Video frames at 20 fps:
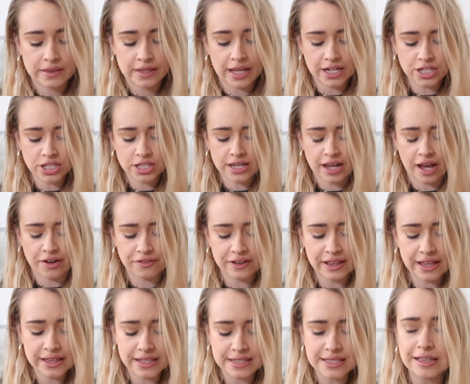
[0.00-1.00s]
I
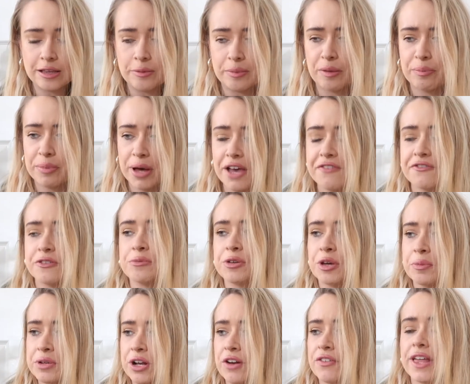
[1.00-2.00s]
feel like there's a little bit of perfume
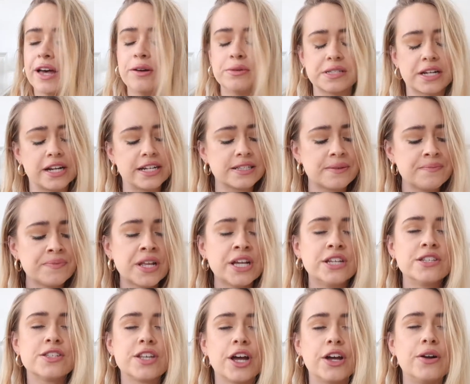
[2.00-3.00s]
coming off. That was nice.
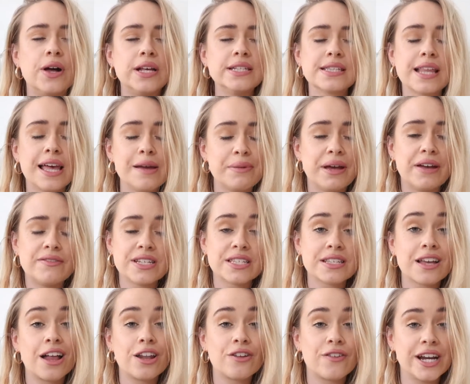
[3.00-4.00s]
So a slight bit of
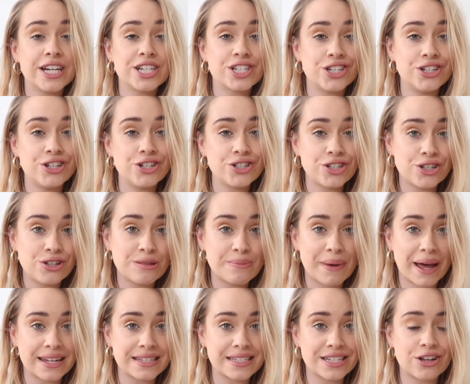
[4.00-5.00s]
discoloration to the
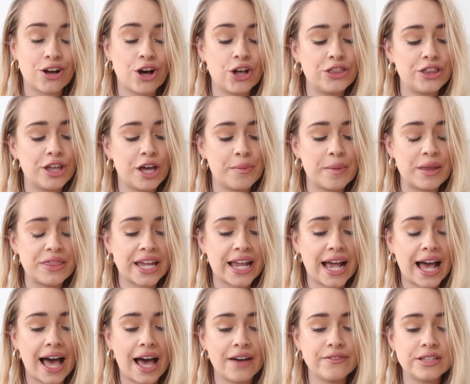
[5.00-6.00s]
banding on them. They
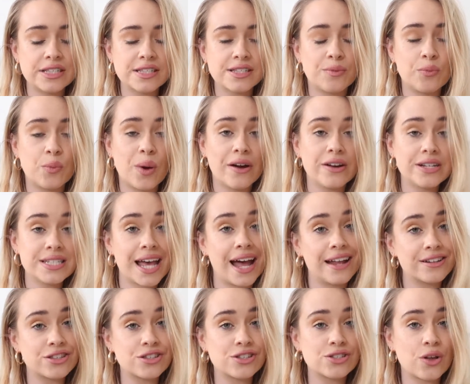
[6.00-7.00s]
have some wear and
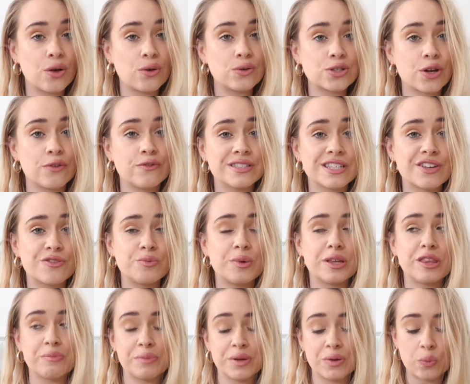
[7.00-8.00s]
tear to the soles, obviously from
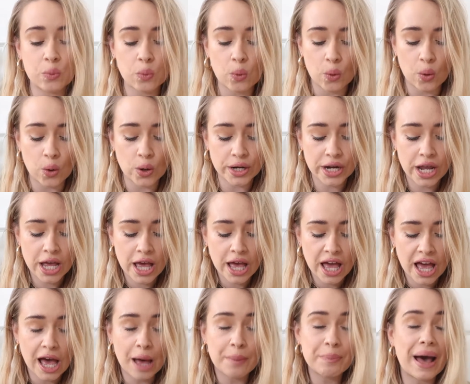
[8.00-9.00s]
where they've been worn.
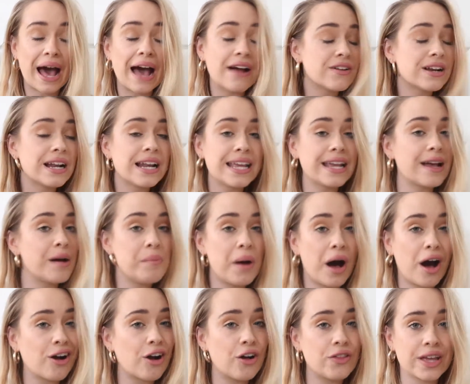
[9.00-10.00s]
Apparently a
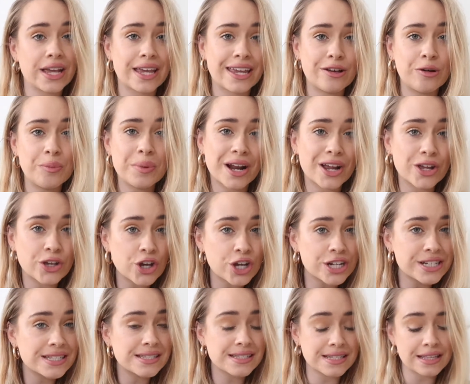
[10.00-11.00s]
mark on the heel, but I
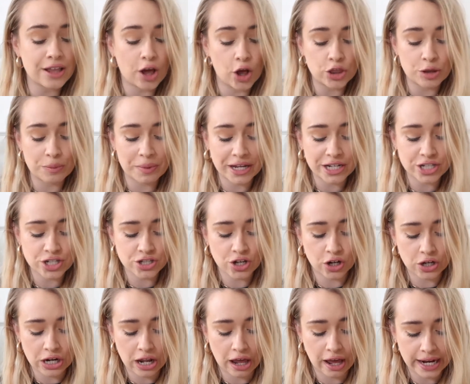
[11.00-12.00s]
couldn't see that on the pictures
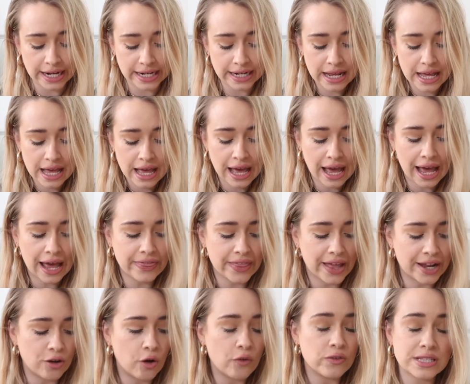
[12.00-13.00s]
online. And
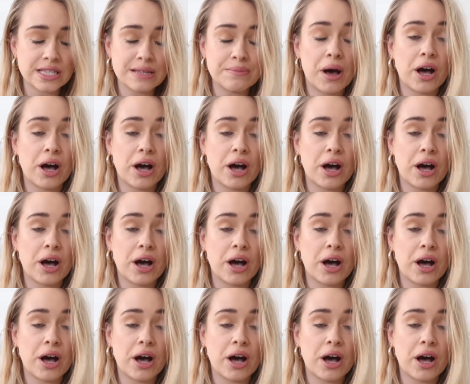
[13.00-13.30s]
then obviously